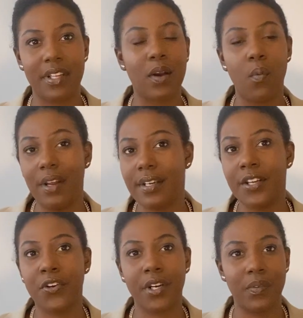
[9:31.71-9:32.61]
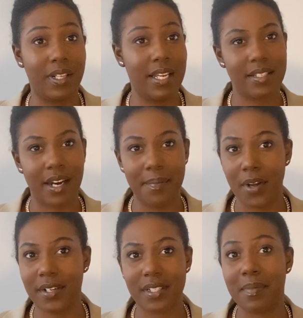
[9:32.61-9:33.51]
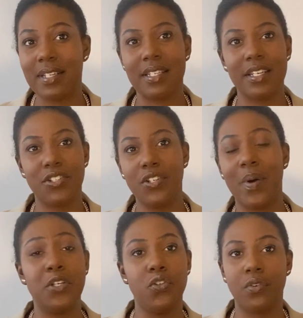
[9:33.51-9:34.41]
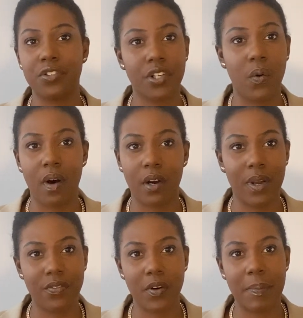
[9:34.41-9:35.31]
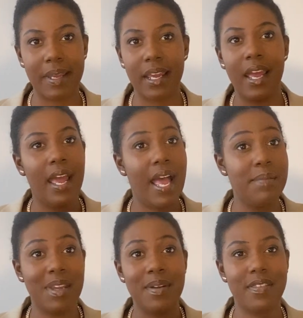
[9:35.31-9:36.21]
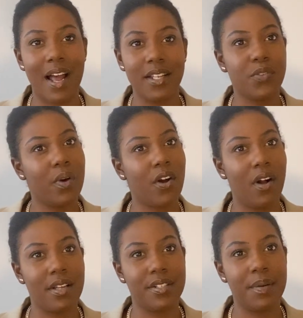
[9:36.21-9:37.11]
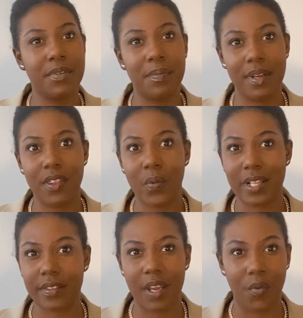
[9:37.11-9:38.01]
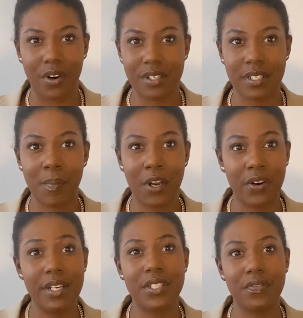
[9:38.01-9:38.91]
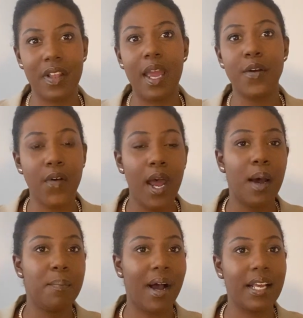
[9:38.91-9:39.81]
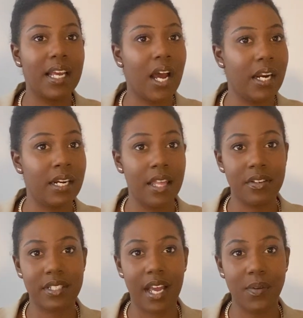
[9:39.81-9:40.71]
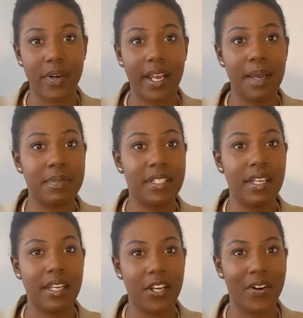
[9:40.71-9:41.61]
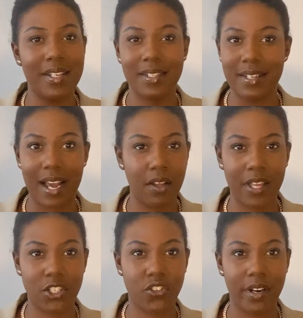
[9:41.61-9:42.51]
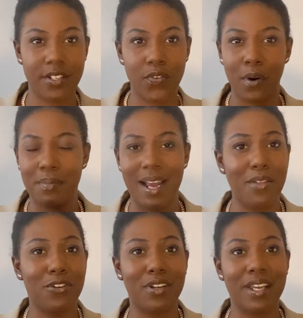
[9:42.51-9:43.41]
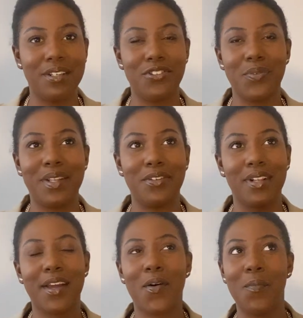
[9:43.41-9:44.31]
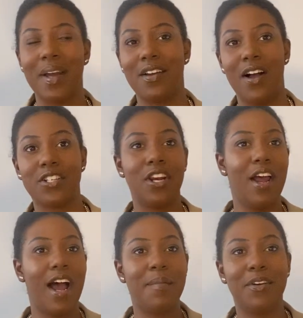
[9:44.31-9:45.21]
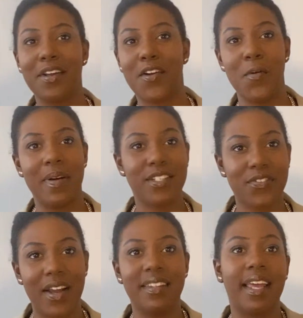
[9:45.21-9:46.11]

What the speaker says: Like, one day you're gonna realize that I'm not as amazing as you and you're just gonna walk away from me. And maybe that's what caused them to be the way that they were in some areas of life. But on another side, what I am seeing here is now that's transformed. Now they're looking at you and they're like, oh my gosh, I'm hearing go best friend.